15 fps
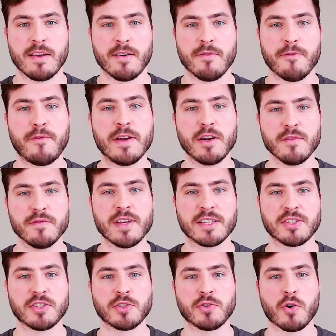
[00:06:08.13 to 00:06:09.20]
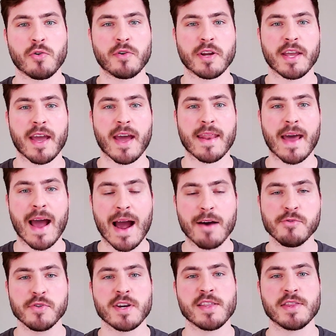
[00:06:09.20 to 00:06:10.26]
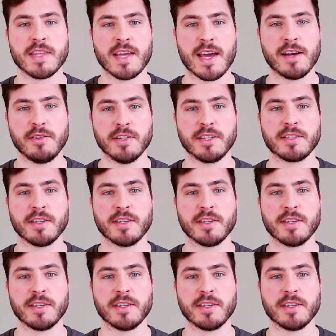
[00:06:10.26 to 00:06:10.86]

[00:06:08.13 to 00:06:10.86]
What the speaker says: Think of that story and how you can tell it